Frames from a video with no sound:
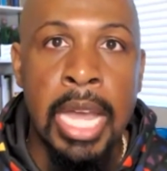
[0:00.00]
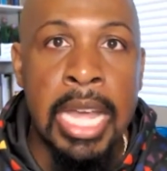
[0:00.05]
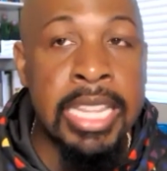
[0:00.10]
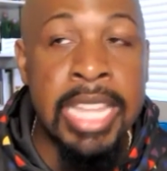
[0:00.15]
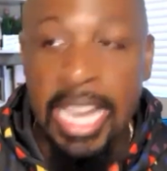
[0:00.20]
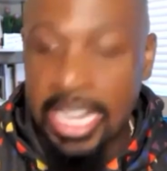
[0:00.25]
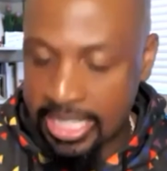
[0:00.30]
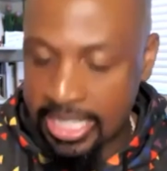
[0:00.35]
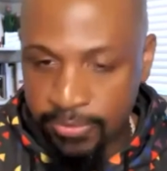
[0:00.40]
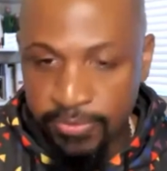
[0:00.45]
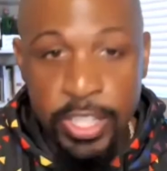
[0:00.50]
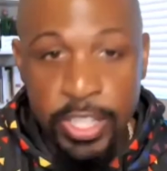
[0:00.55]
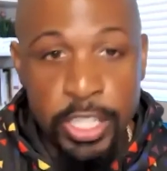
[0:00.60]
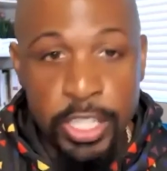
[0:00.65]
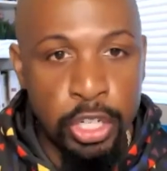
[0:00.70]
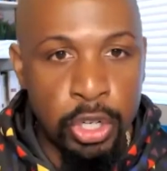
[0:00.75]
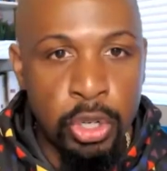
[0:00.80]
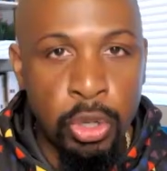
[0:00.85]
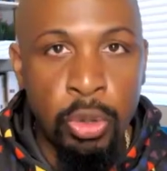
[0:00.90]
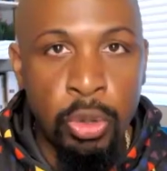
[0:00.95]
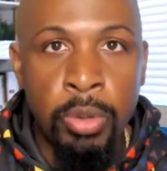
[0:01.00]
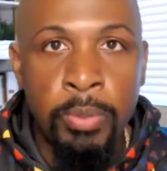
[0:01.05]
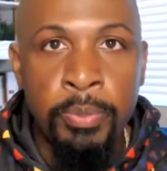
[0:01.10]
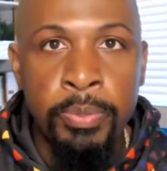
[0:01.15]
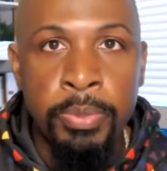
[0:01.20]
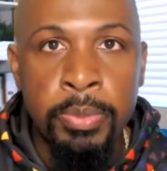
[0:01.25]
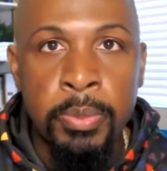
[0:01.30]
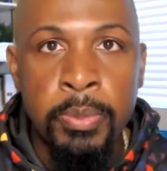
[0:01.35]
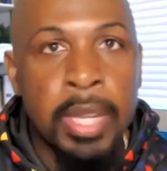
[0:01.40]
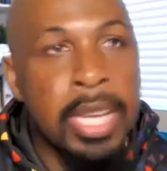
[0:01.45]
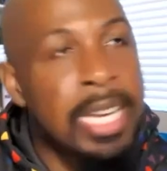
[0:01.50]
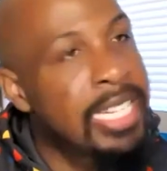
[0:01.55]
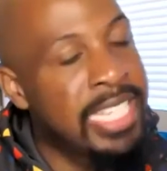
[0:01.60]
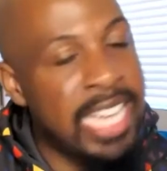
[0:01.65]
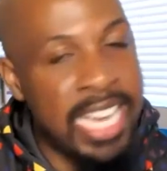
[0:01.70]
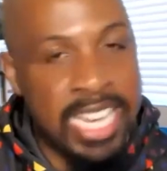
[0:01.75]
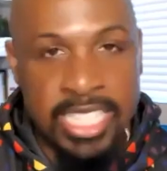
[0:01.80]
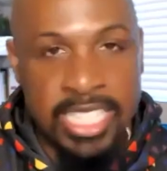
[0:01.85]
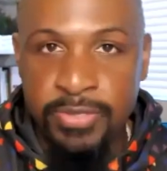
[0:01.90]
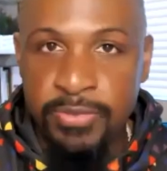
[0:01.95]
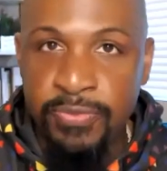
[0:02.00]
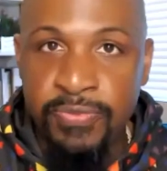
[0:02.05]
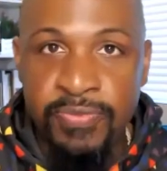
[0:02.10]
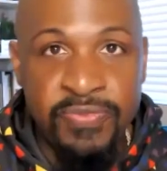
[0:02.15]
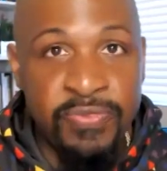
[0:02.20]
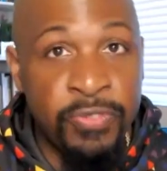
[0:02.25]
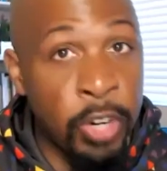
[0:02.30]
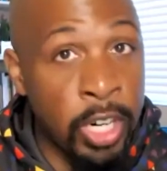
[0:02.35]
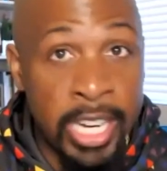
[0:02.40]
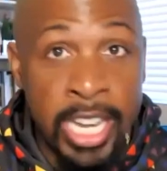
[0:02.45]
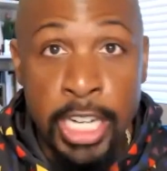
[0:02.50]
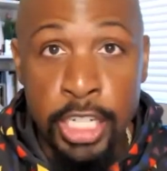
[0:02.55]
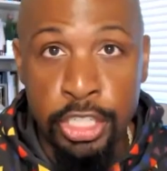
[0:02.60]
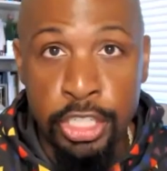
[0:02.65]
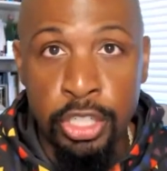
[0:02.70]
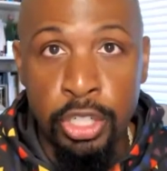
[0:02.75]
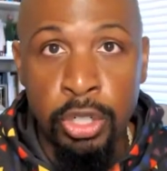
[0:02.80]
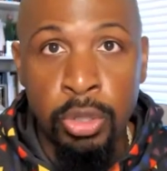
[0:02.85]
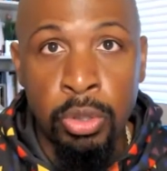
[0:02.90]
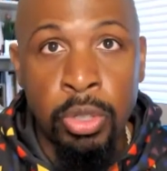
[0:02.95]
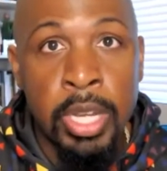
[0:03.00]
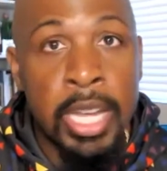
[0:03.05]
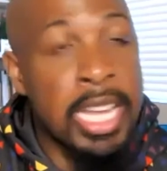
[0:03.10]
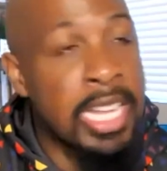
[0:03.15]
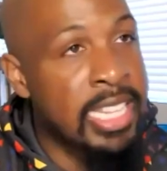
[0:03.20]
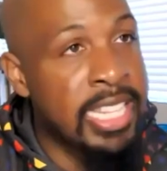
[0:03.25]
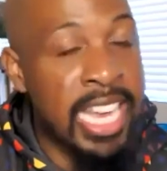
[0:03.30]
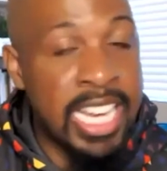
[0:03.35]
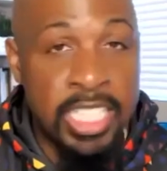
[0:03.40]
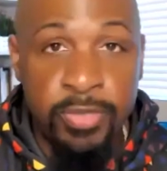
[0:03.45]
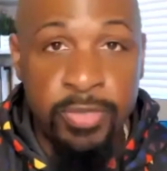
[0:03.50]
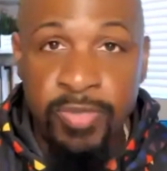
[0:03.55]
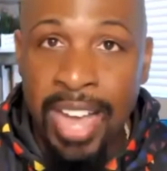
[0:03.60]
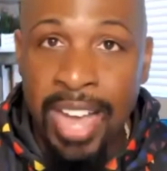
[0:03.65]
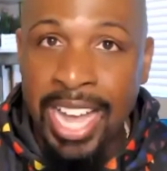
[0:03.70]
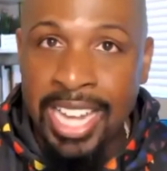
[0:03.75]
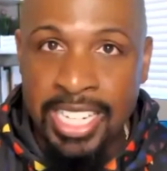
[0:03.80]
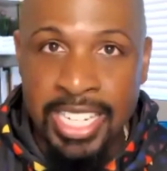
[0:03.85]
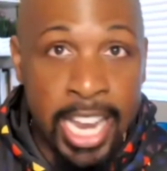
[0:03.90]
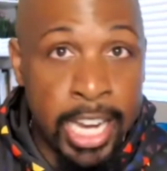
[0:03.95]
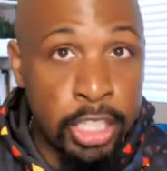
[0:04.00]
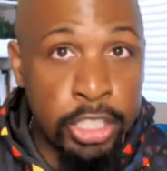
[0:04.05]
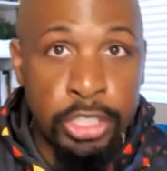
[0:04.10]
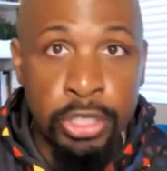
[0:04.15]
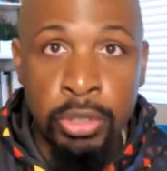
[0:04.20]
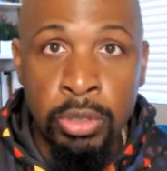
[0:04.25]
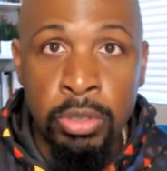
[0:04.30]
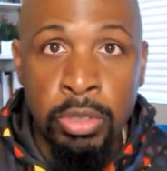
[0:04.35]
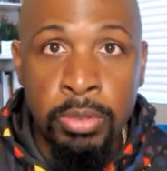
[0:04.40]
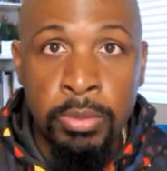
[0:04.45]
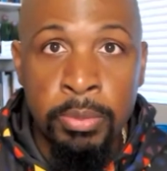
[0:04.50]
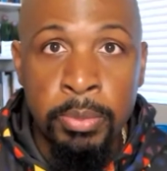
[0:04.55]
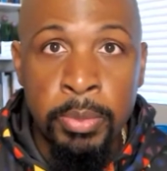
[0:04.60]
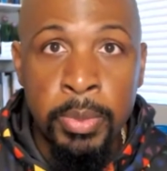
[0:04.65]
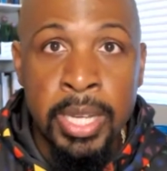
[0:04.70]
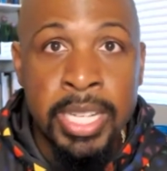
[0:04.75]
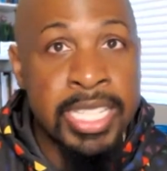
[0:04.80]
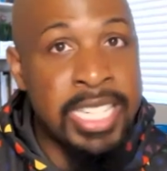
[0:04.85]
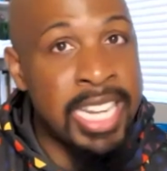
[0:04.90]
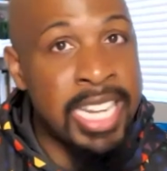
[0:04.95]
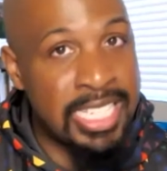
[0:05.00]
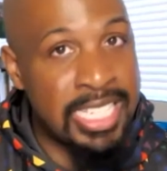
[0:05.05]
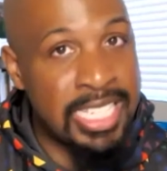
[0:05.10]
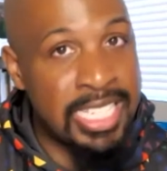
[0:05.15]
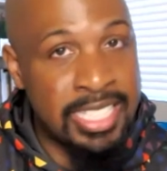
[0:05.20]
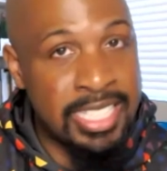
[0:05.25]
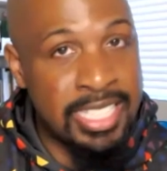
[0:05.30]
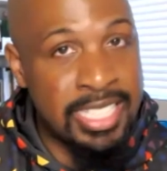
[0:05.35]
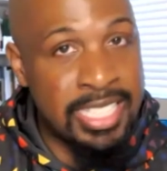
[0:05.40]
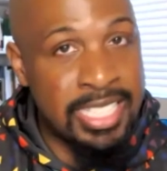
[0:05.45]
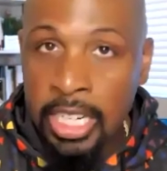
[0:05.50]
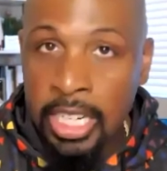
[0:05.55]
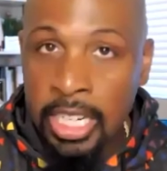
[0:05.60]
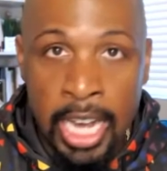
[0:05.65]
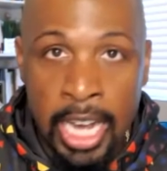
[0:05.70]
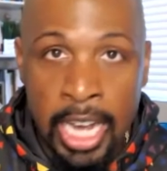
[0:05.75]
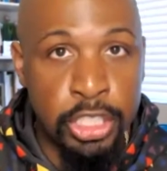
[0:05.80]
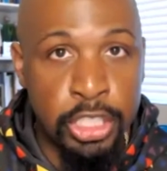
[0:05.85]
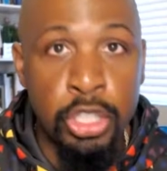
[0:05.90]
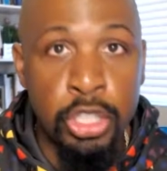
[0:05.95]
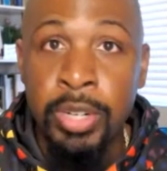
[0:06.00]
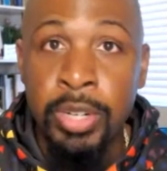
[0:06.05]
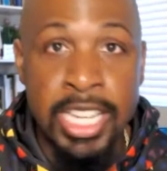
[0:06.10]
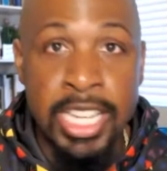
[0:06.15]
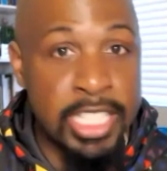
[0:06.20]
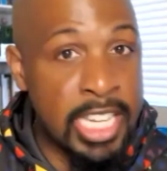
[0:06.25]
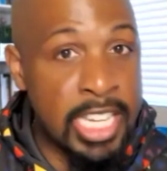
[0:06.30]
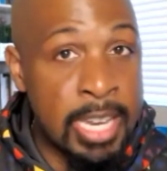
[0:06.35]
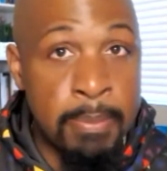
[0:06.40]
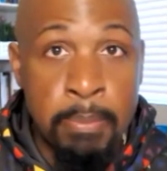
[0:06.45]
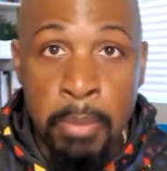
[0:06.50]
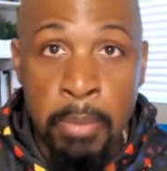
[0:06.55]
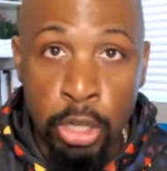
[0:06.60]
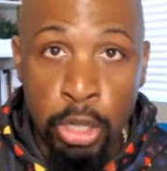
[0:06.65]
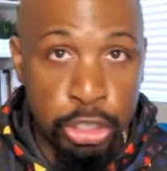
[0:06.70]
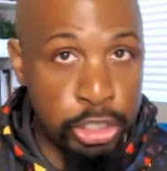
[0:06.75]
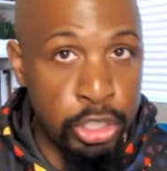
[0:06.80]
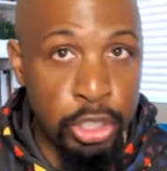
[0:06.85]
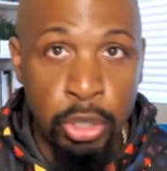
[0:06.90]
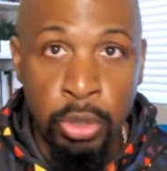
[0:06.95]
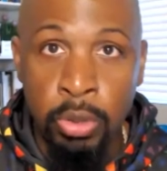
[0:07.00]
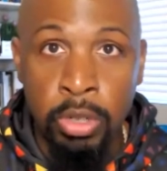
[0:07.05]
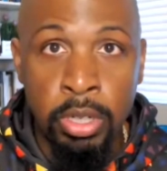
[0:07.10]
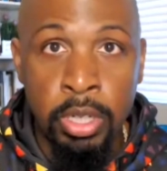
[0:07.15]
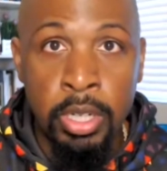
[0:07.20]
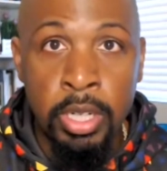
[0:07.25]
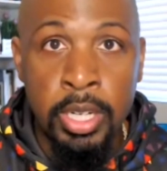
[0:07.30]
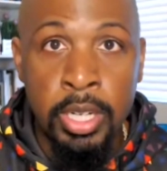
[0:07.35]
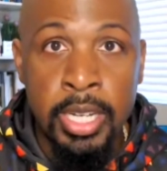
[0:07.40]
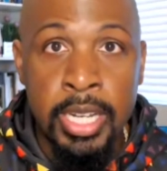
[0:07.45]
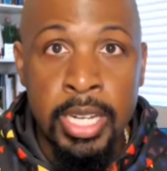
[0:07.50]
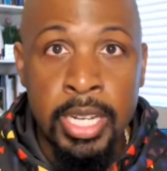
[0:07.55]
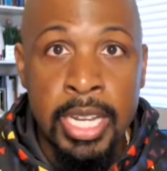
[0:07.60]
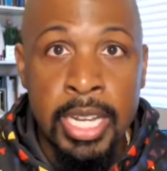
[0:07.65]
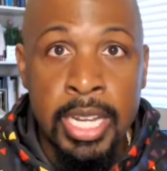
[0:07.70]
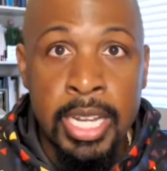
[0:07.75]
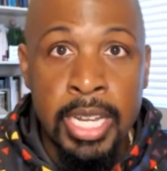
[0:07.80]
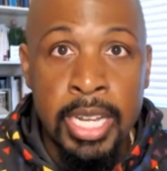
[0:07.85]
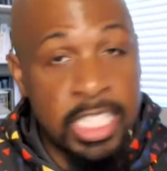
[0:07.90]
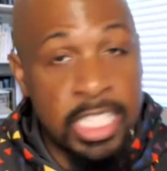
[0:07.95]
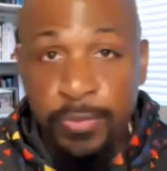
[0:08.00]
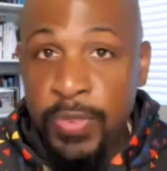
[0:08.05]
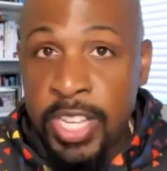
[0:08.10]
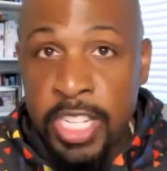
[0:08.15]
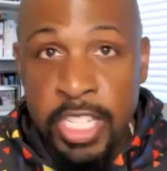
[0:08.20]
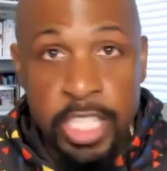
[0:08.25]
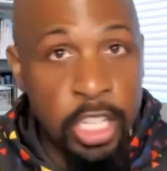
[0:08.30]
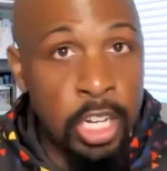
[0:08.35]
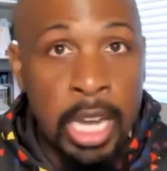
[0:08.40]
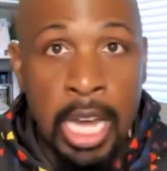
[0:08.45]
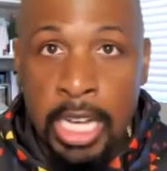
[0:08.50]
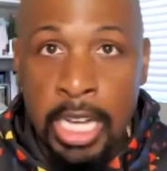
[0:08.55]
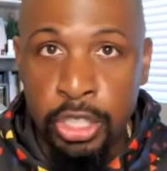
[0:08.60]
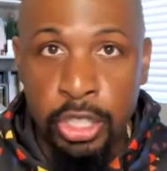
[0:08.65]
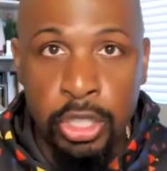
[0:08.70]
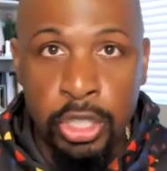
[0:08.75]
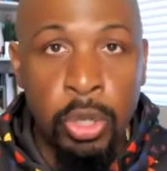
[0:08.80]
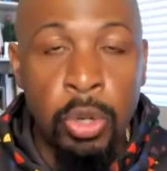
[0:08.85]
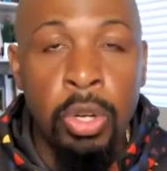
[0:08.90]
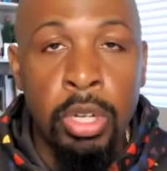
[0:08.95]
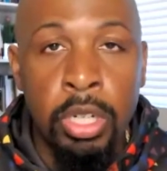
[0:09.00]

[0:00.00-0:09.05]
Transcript: That's physical, that's relational, that's financial, that's psychological, that's emotional, that's physiological.